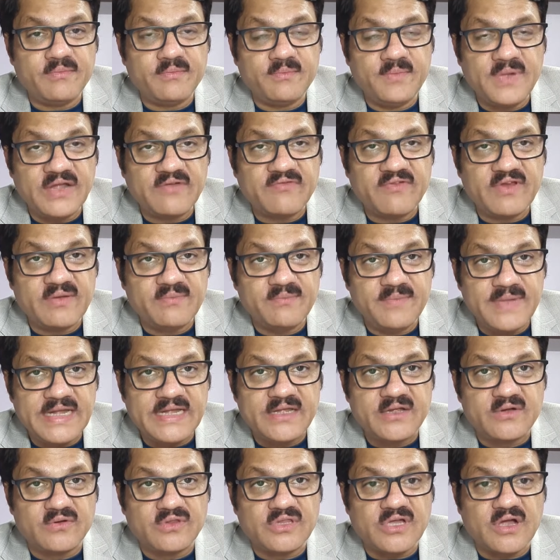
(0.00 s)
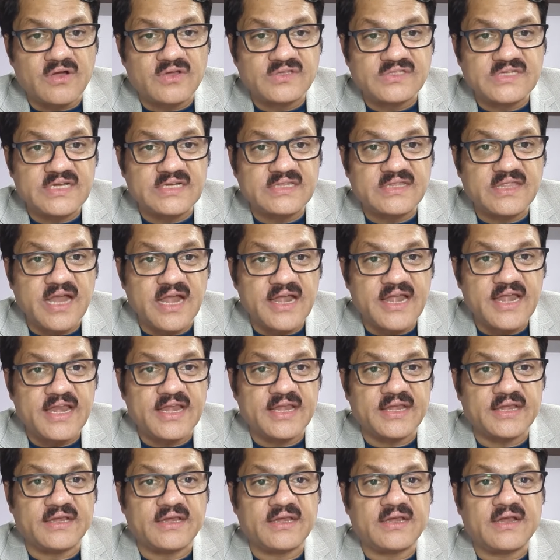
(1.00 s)
Between mid
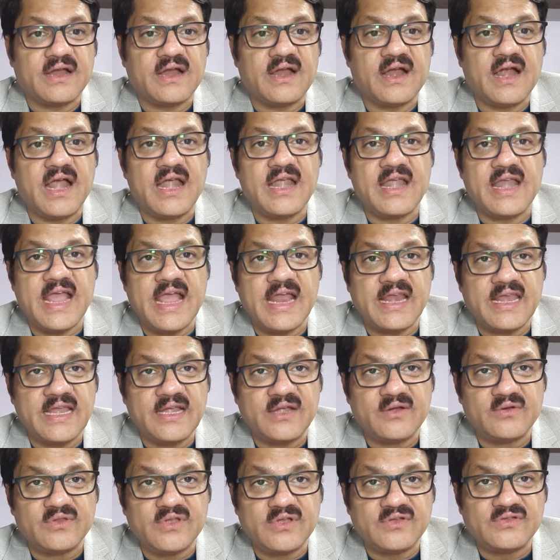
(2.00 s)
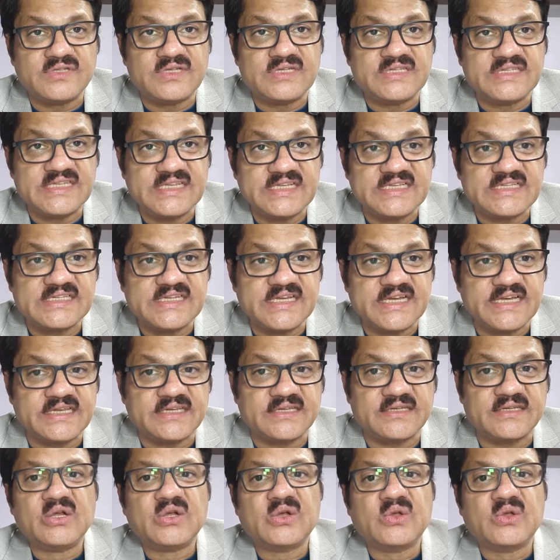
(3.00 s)
2013 and early 2016,